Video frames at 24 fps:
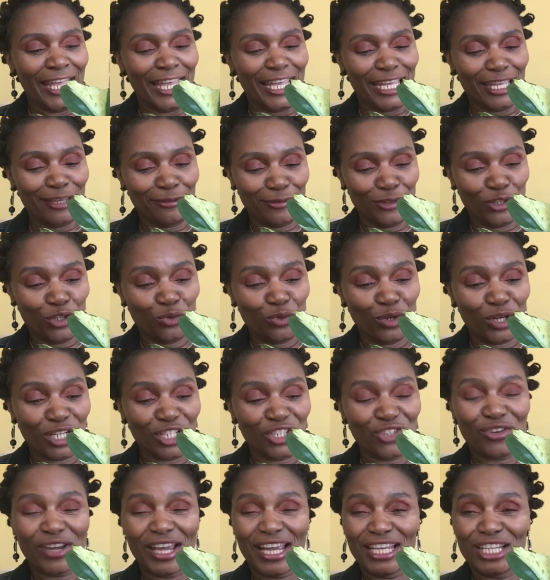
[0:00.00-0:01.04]
If you are
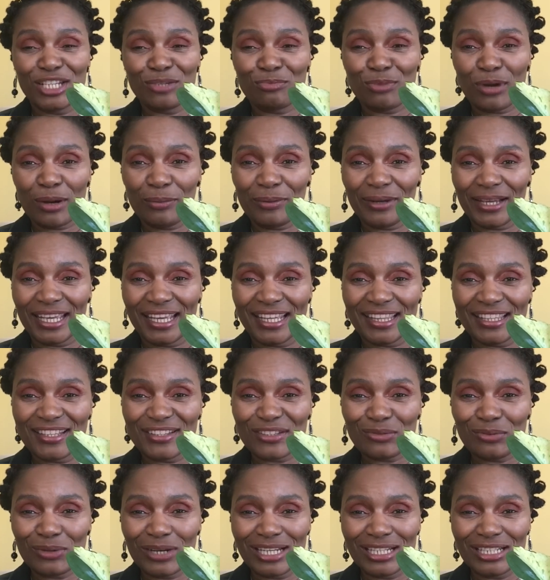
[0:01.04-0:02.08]
trying to propagate
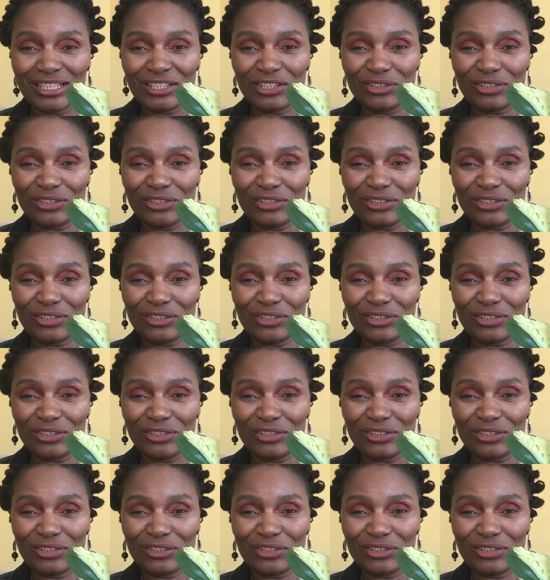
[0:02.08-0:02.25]
this one,